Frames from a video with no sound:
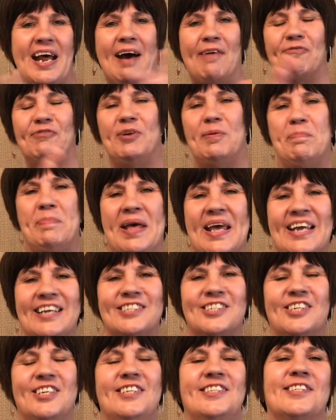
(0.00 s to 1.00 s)
after
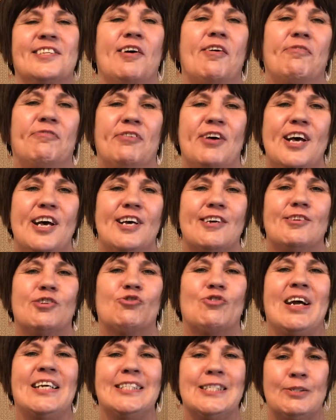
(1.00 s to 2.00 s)
pictures of
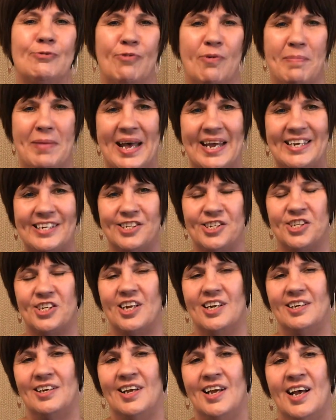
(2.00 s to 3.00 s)

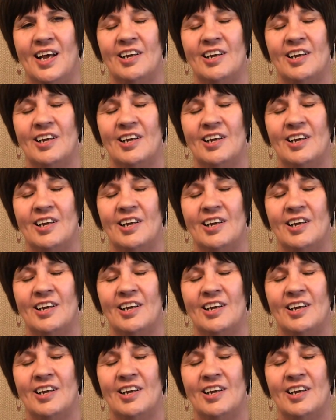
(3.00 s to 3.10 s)
transformation.